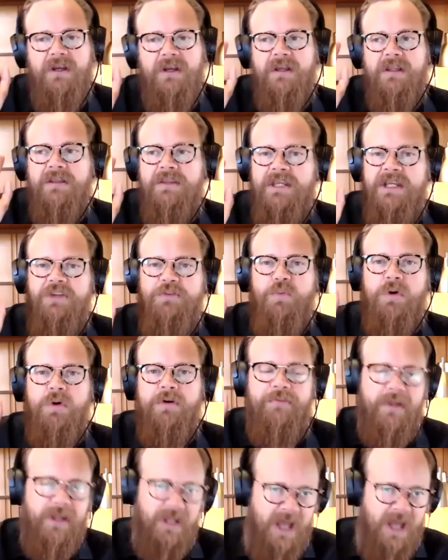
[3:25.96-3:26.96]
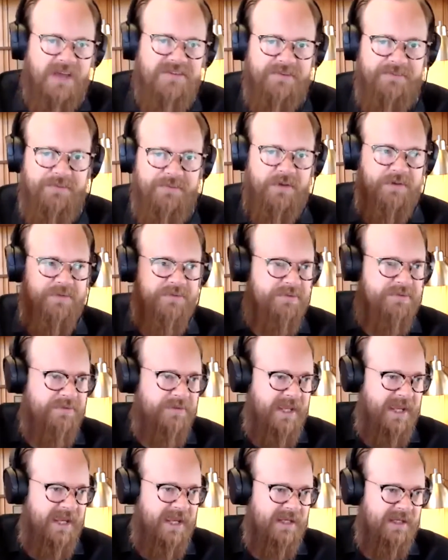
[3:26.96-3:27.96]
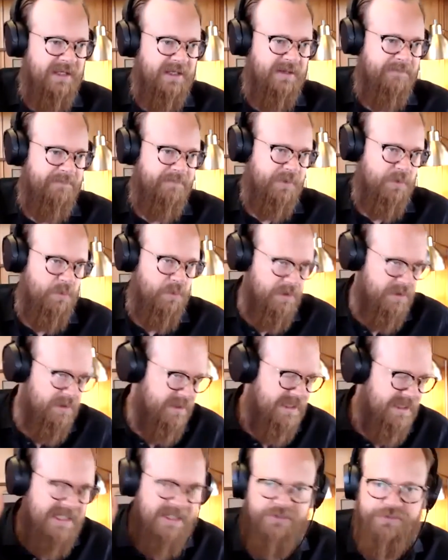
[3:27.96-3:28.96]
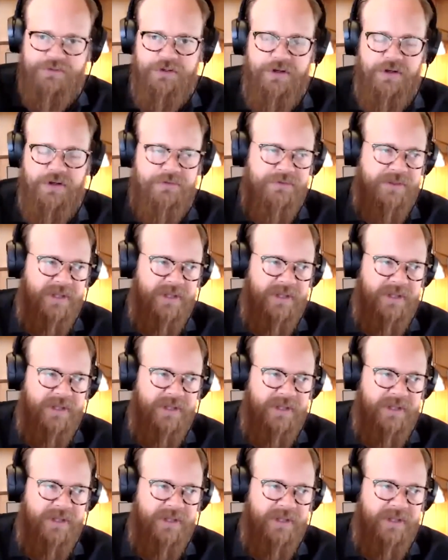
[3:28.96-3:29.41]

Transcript: these were philosophers. They were Easterners.